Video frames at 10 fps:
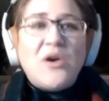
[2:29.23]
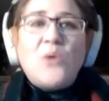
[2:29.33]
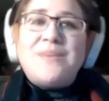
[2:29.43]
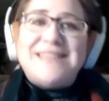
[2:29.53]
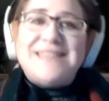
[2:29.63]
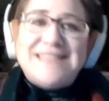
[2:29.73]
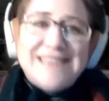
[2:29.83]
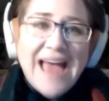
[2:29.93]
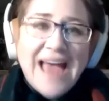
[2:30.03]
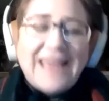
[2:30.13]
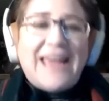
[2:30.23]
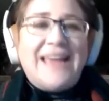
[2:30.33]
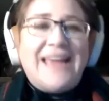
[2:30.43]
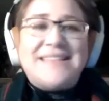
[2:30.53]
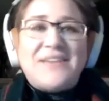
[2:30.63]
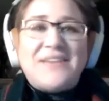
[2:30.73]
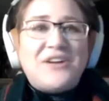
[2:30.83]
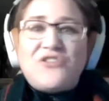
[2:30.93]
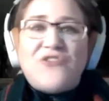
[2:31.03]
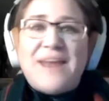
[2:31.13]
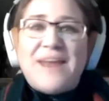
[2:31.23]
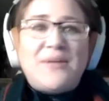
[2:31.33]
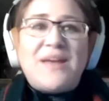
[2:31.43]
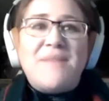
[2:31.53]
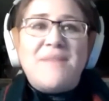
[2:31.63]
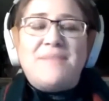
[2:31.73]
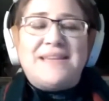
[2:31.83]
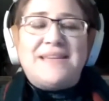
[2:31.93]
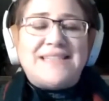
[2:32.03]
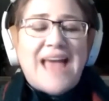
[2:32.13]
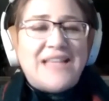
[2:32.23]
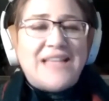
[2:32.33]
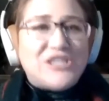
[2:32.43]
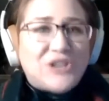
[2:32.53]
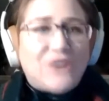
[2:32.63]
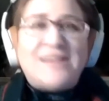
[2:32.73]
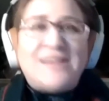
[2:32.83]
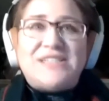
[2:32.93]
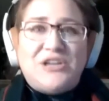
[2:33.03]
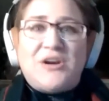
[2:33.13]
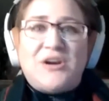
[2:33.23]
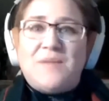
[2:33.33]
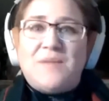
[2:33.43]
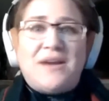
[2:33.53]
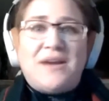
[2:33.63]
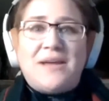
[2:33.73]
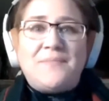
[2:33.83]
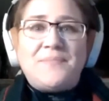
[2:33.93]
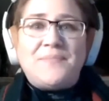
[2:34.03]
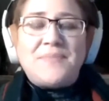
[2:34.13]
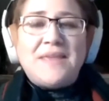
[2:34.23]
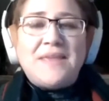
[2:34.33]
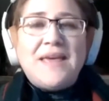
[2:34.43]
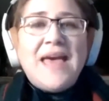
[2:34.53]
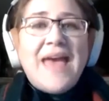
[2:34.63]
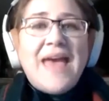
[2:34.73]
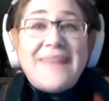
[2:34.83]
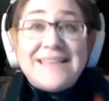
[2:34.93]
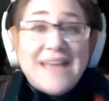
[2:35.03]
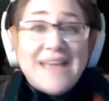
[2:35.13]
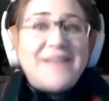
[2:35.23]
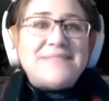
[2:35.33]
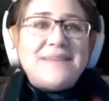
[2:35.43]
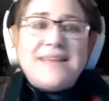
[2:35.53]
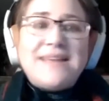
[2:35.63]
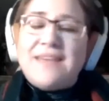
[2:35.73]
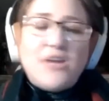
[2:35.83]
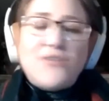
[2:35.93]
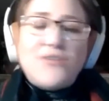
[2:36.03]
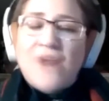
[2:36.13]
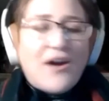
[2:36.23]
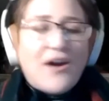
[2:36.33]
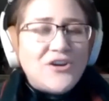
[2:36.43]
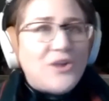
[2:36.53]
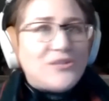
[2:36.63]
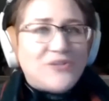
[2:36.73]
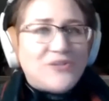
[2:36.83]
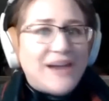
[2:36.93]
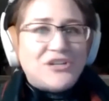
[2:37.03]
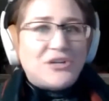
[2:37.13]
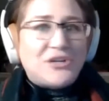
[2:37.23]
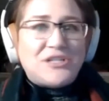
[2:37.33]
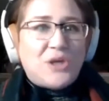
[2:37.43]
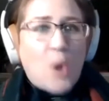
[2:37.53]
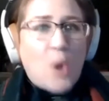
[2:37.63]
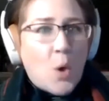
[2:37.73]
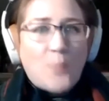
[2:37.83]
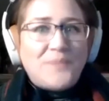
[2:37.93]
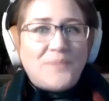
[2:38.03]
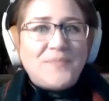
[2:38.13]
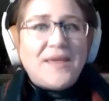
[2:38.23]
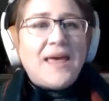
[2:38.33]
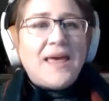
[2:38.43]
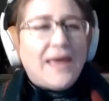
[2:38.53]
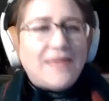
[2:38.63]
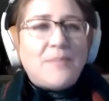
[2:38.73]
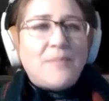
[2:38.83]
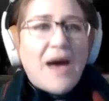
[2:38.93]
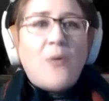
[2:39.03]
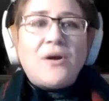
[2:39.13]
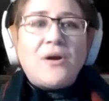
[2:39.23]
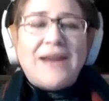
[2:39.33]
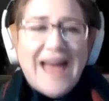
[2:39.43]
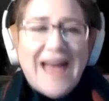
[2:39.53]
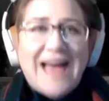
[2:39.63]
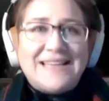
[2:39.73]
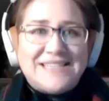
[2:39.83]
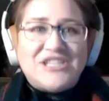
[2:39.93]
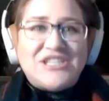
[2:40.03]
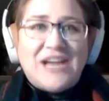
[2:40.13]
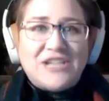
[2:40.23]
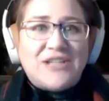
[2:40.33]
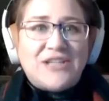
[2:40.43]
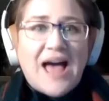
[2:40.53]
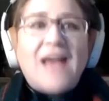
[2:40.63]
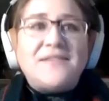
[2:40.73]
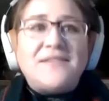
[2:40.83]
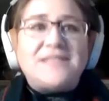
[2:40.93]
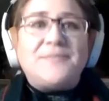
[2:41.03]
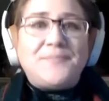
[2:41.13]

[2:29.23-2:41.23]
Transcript: with decades of incredible commitment and service to your community. And that tells me that you are no strangers to hope and the power it has to change lives.